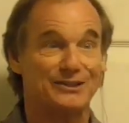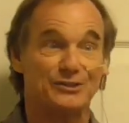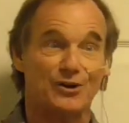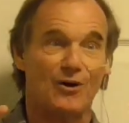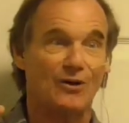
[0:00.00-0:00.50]

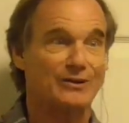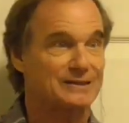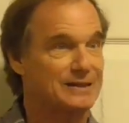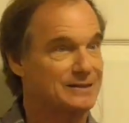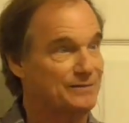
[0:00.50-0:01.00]
It's all the
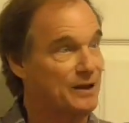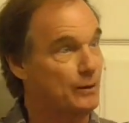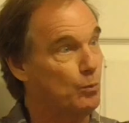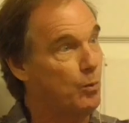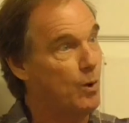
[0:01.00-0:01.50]
sense of like,
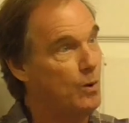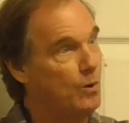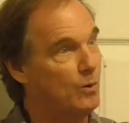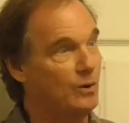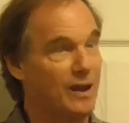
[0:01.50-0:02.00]

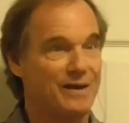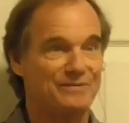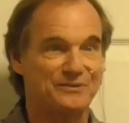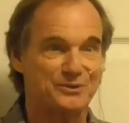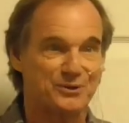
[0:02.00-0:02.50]
whoa,
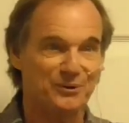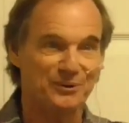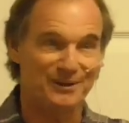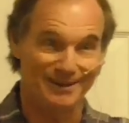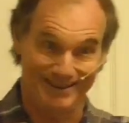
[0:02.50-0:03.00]
life is
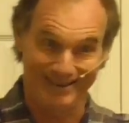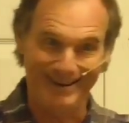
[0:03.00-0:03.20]
good.